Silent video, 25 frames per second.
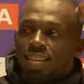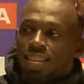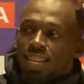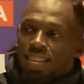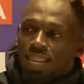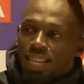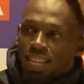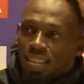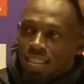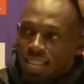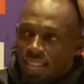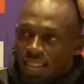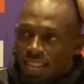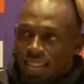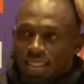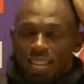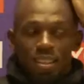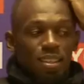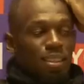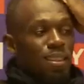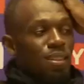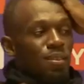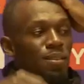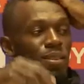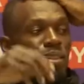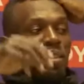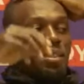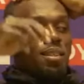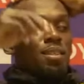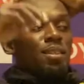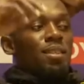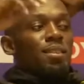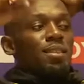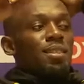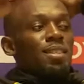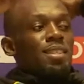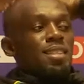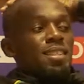Sorry for okay. that.
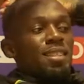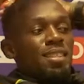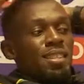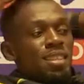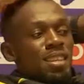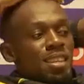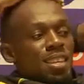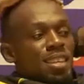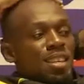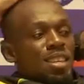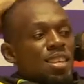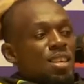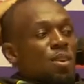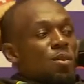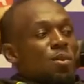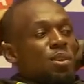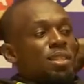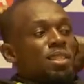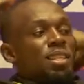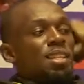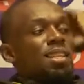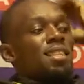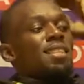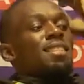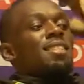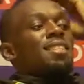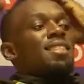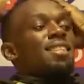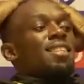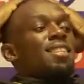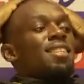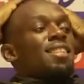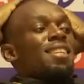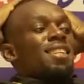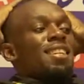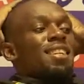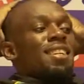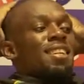I wanted another way.
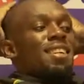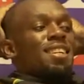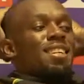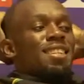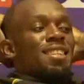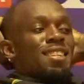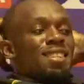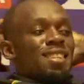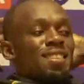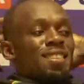Listening. Sorry.